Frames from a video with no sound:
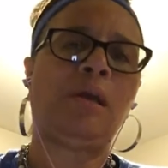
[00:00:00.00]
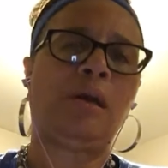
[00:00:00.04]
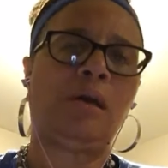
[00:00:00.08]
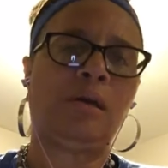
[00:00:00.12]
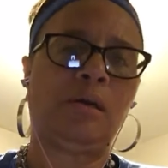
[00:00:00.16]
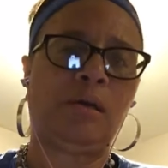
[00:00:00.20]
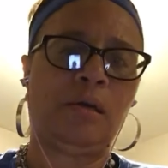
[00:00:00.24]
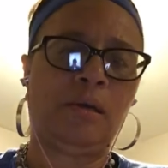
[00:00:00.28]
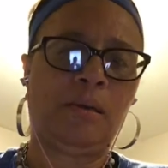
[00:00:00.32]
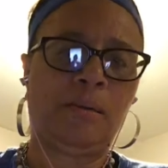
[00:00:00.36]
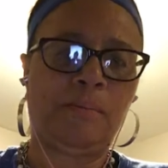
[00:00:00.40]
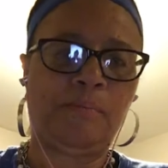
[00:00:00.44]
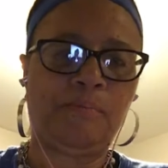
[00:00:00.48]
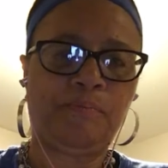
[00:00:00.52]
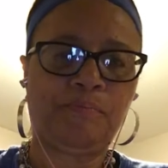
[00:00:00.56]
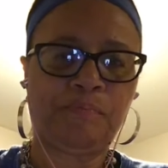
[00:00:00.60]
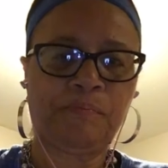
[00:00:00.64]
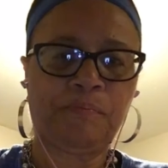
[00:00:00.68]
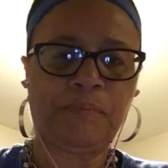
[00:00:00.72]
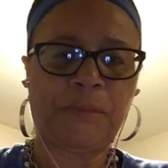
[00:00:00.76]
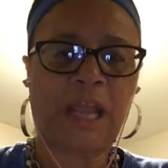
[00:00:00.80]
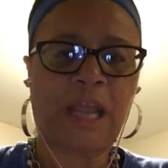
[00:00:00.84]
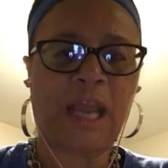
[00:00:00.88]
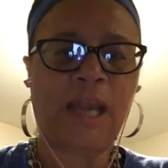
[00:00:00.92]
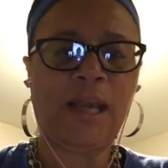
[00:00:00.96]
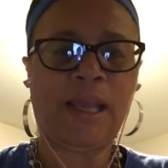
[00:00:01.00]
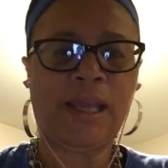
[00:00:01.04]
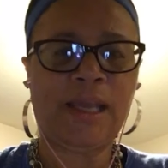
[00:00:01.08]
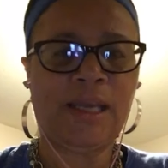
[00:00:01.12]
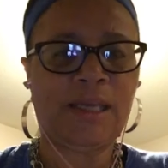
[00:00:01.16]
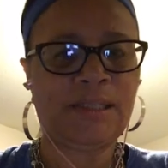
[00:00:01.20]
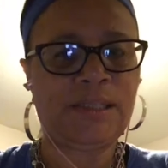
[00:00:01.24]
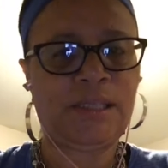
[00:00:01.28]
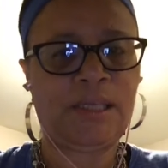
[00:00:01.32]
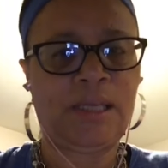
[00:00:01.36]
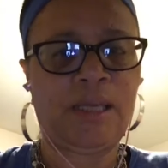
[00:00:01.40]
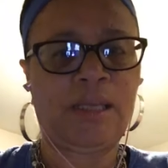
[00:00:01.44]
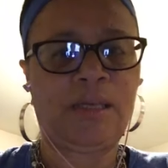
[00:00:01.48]
And like I
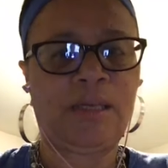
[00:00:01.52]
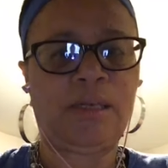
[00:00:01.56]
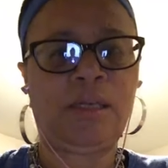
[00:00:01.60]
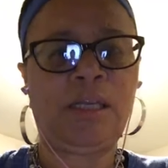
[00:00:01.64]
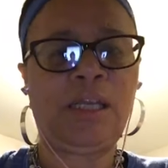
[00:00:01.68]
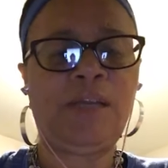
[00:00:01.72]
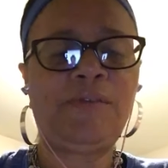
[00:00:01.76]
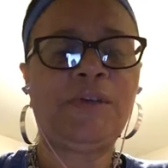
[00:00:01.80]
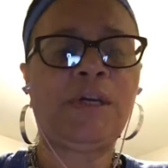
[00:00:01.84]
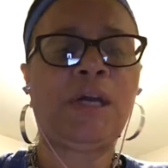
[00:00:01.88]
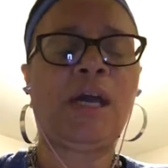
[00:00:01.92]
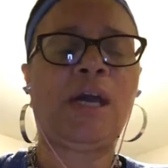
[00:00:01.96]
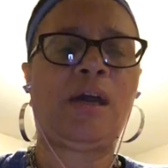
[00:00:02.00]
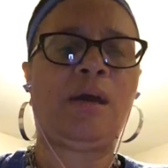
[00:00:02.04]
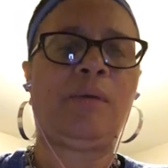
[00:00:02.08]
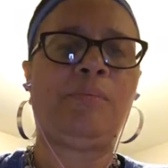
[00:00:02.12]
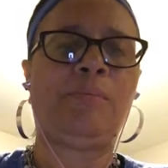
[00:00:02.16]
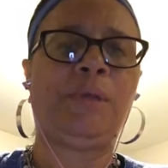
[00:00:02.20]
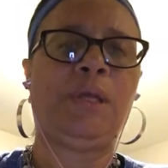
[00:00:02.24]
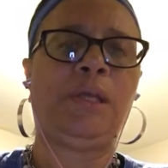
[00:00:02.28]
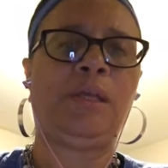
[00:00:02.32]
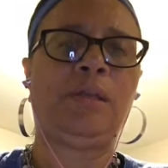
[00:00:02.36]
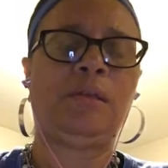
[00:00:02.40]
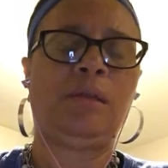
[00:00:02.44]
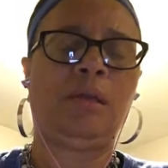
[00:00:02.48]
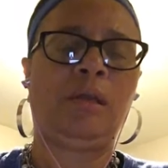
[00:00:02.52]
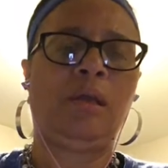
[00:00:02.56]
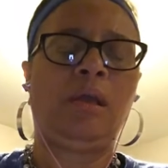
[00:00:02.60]
said, leave a comment.